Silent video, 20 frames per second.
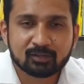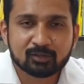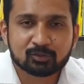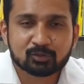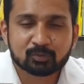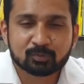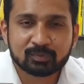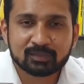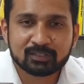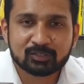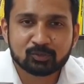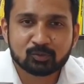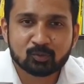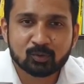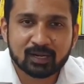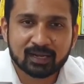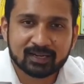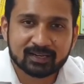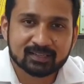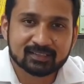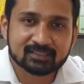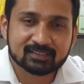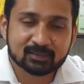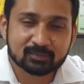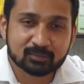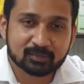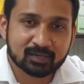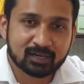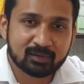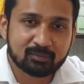So please do like and
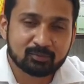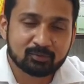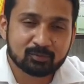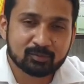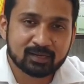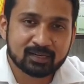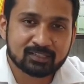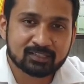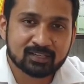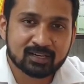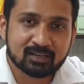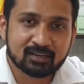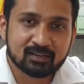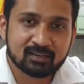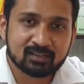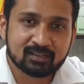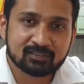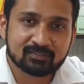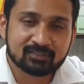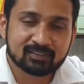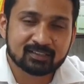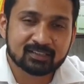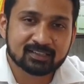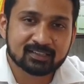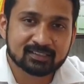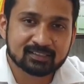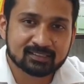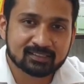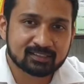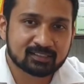subscribe to my channel if in
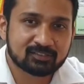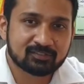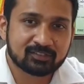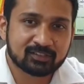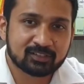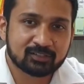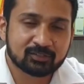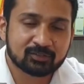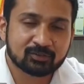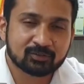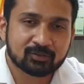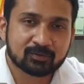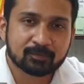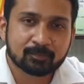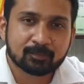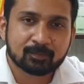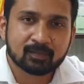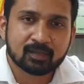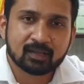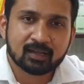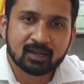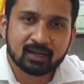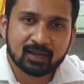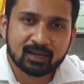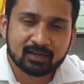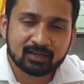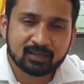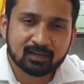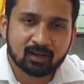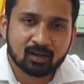case this video
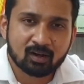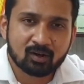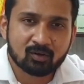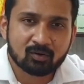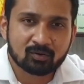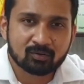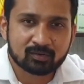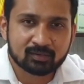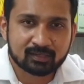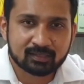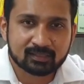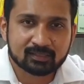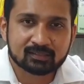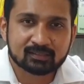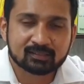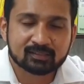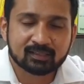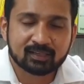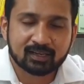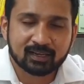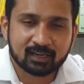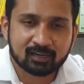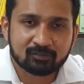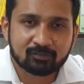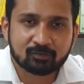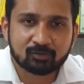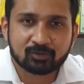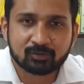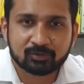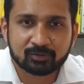anyhow is
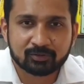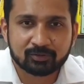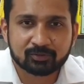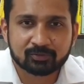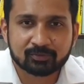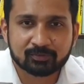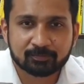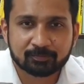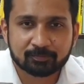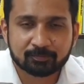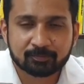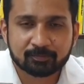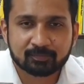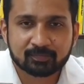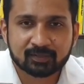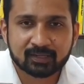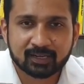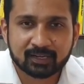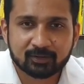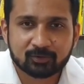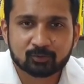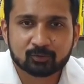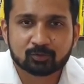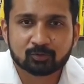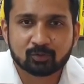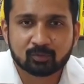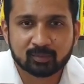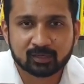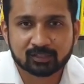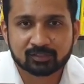helpful to you. Thank you
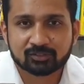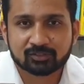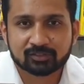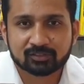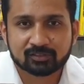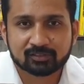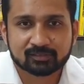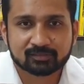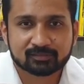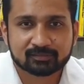so much.